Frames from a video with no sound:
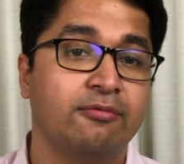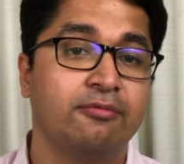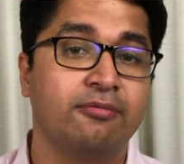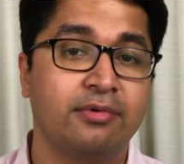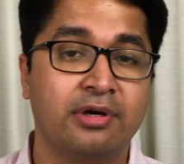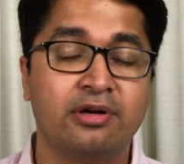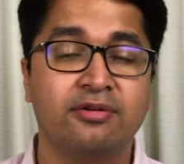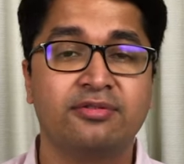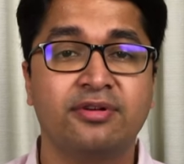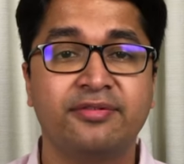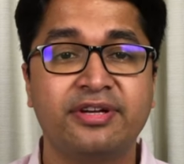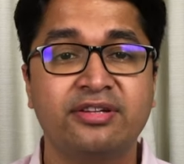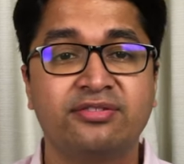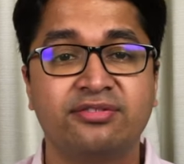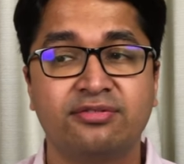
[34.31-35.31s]
One of the
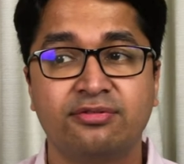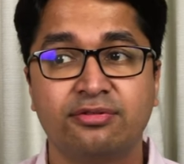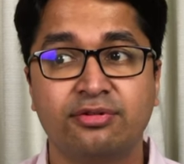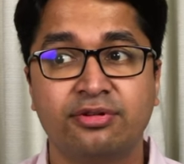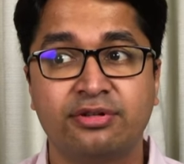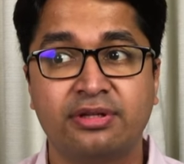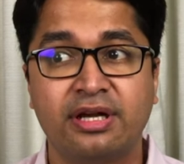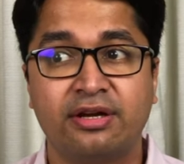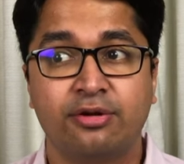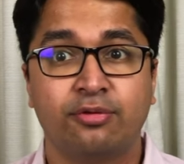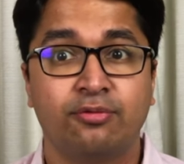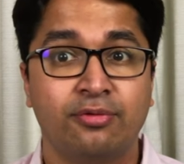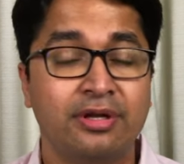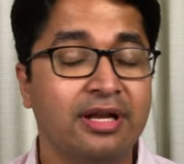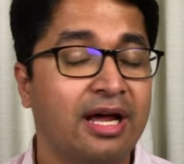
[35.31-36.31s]
ways that you
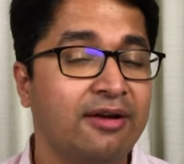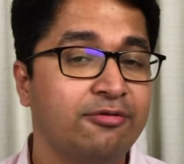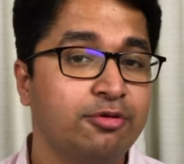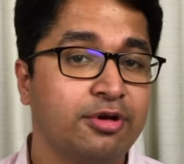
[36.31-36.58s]
will have to